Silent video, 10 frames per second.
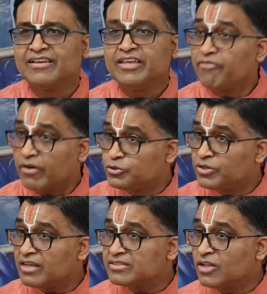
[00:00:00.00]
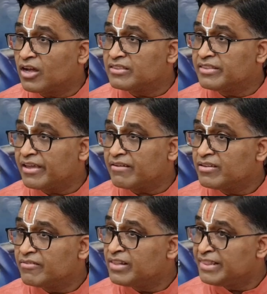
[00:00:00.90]
If Arjuna is not there,
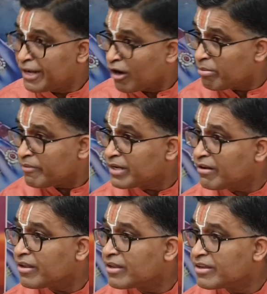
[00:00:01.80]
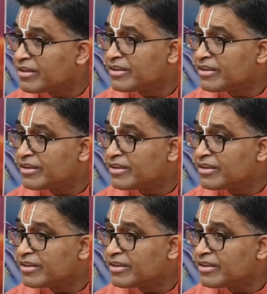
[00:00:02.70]
will there not be victory?